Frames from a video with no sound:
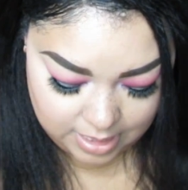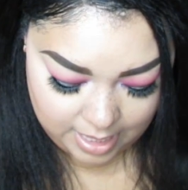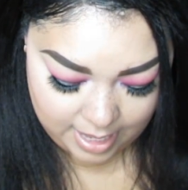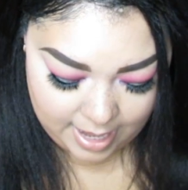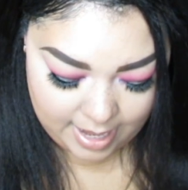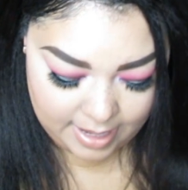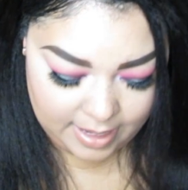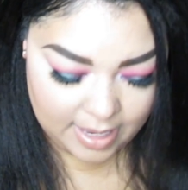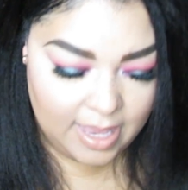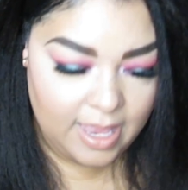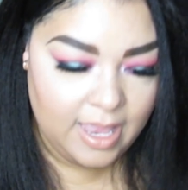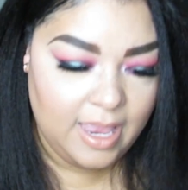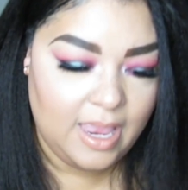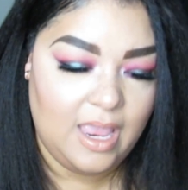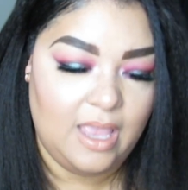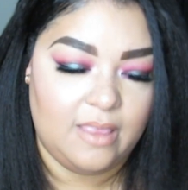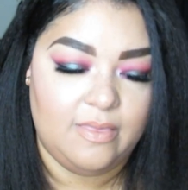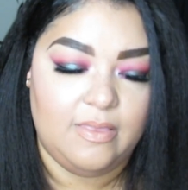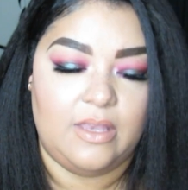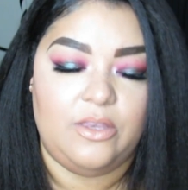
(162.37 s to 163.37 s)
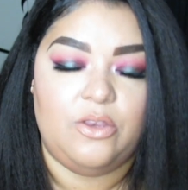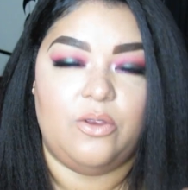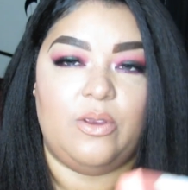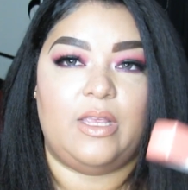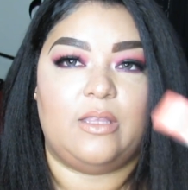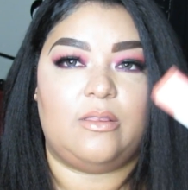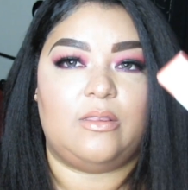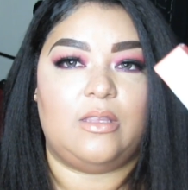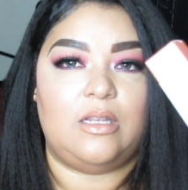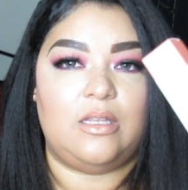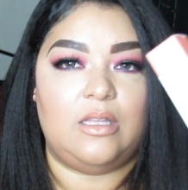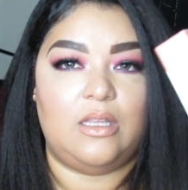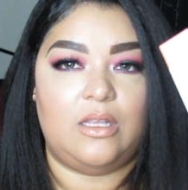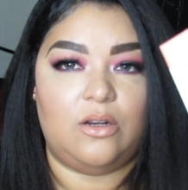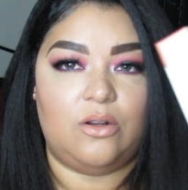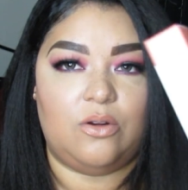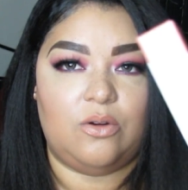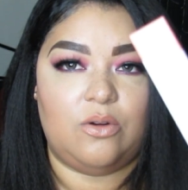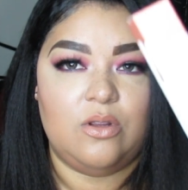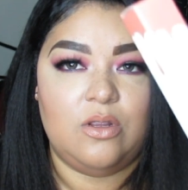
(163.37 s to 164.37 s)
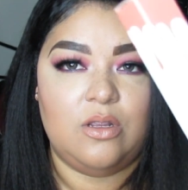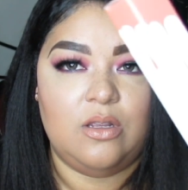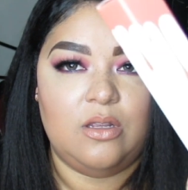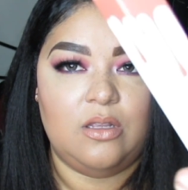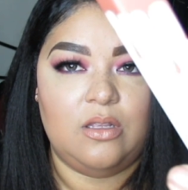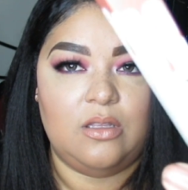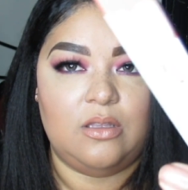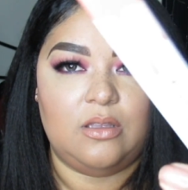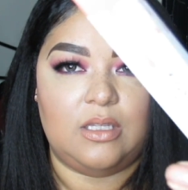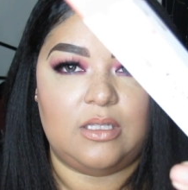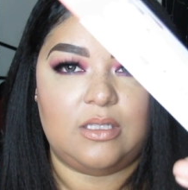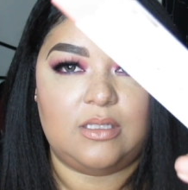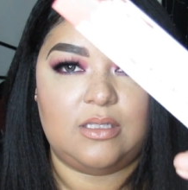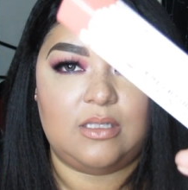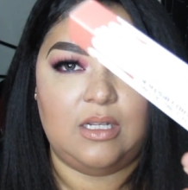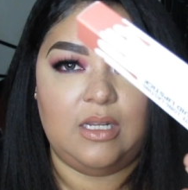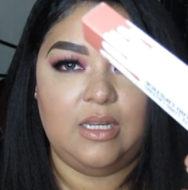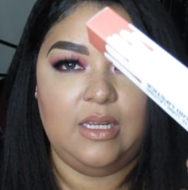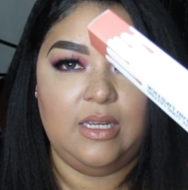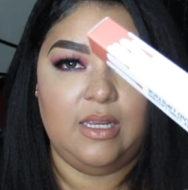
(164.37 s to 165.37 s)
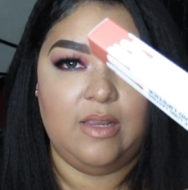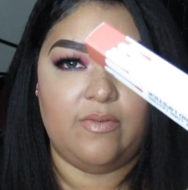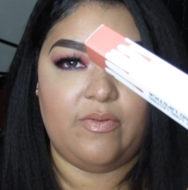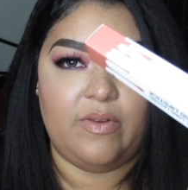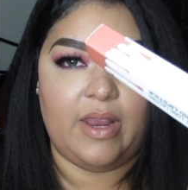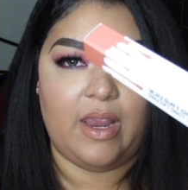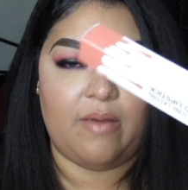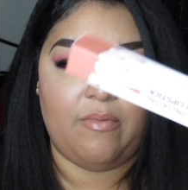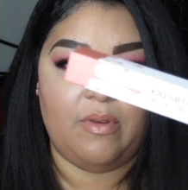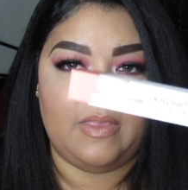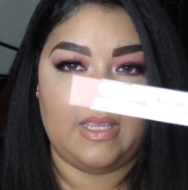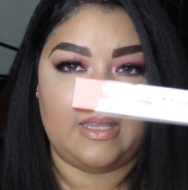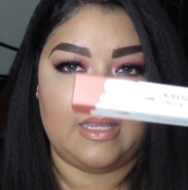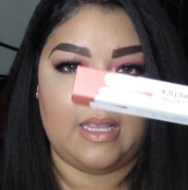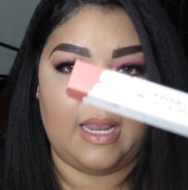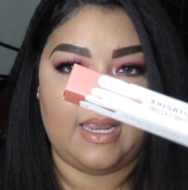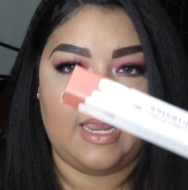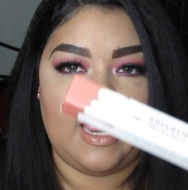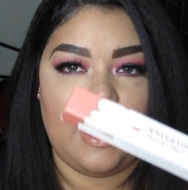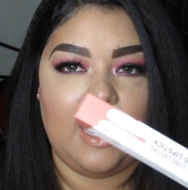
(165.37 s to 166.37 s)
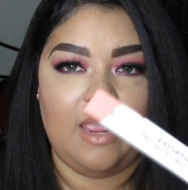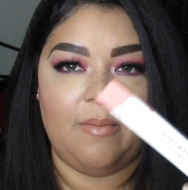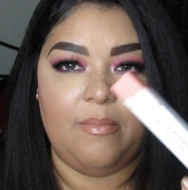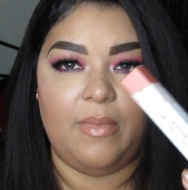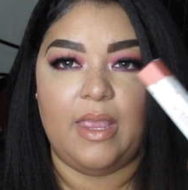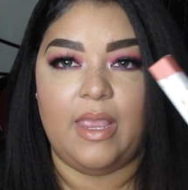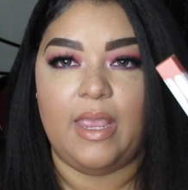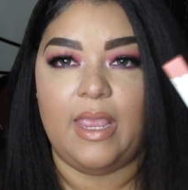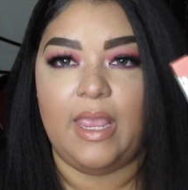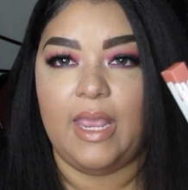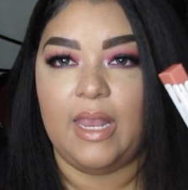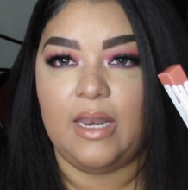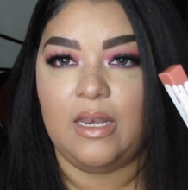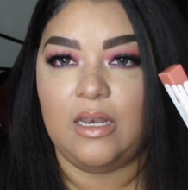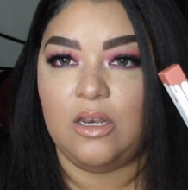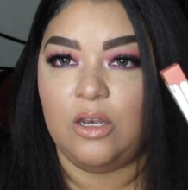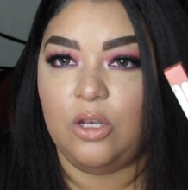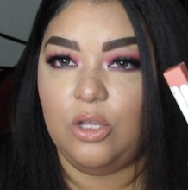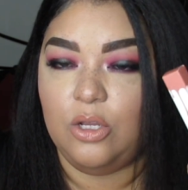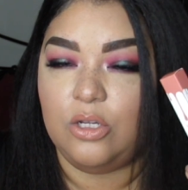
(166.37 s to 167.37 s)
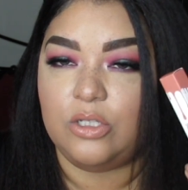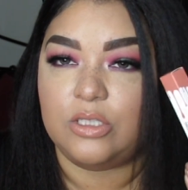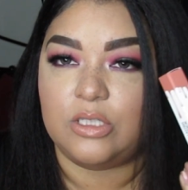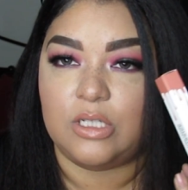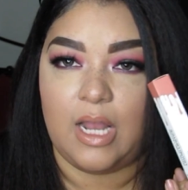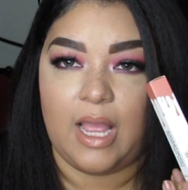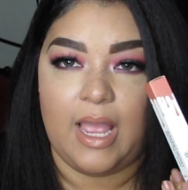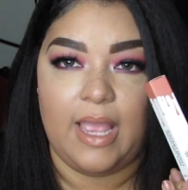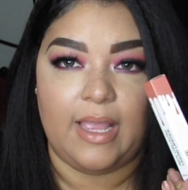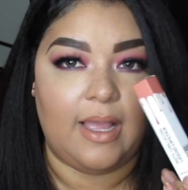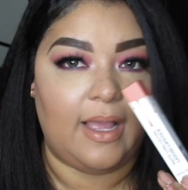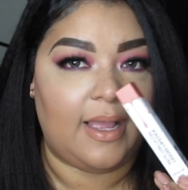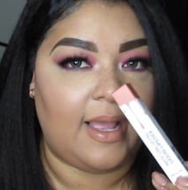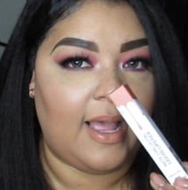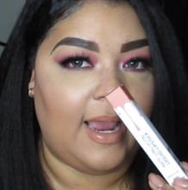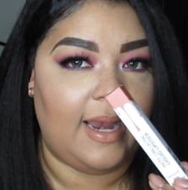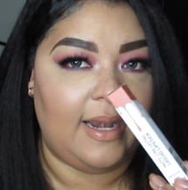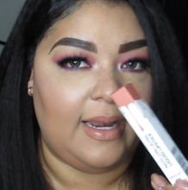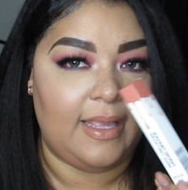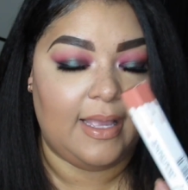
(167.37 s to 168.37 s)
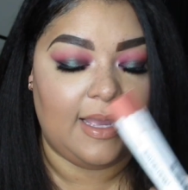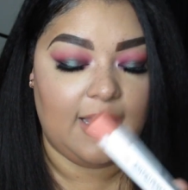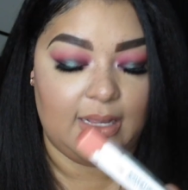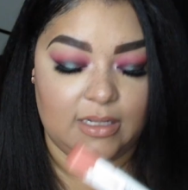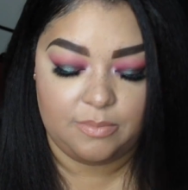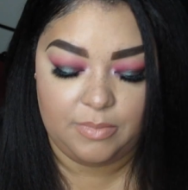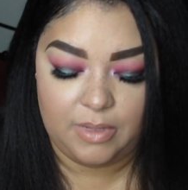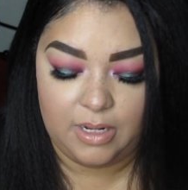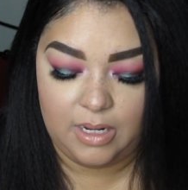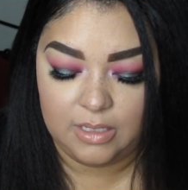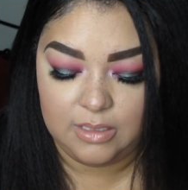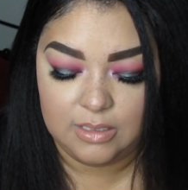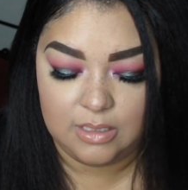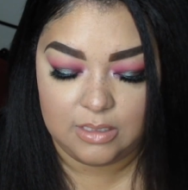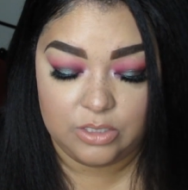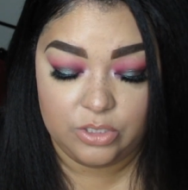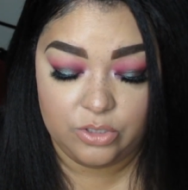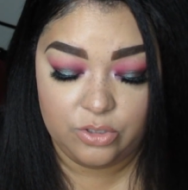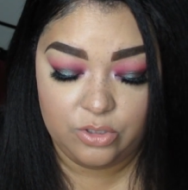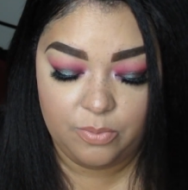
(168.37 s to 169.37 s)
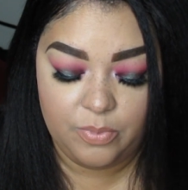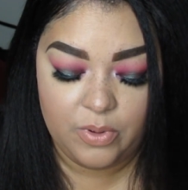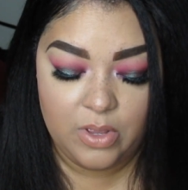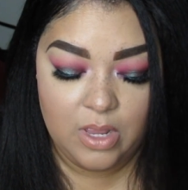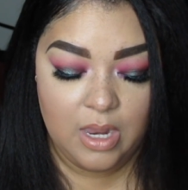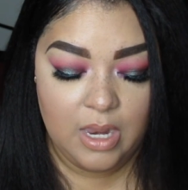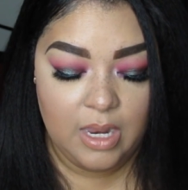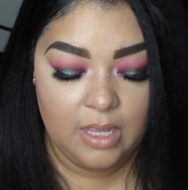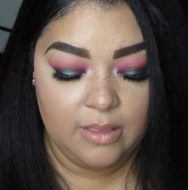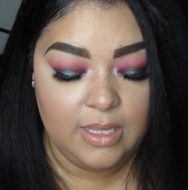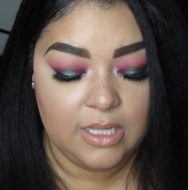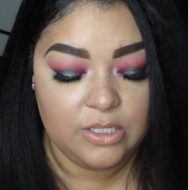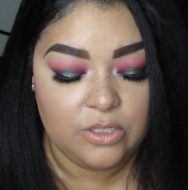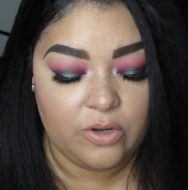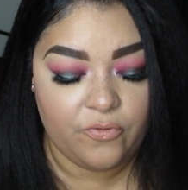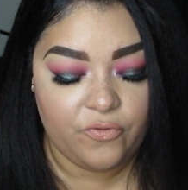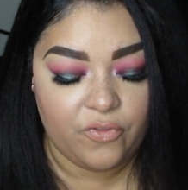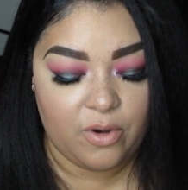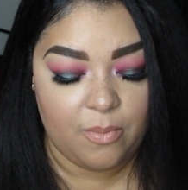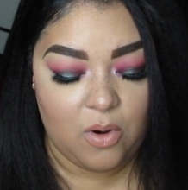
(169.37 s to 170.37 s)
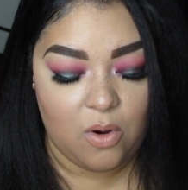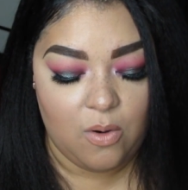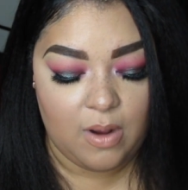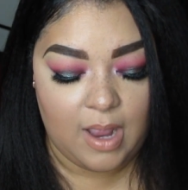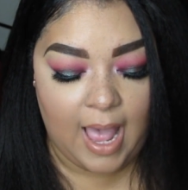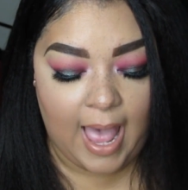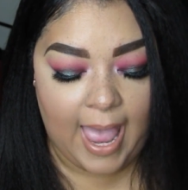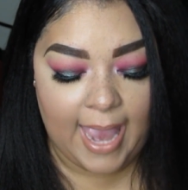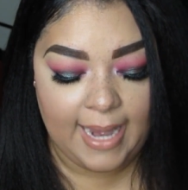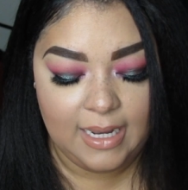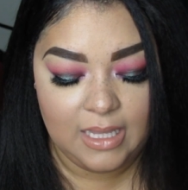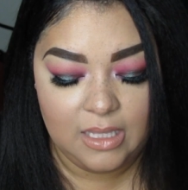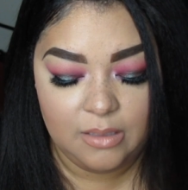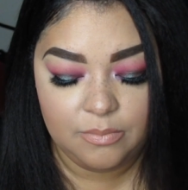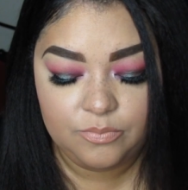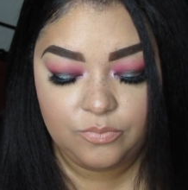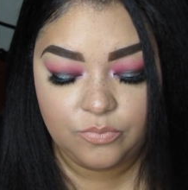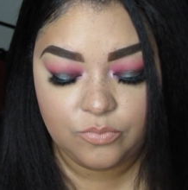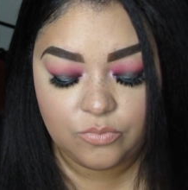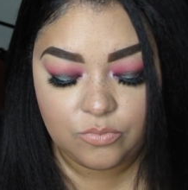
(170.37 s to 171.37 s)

like, and then you get the sleeve and everything that it came in. It looks like a Kylie Cosmetics dupe. These are from OKALAN.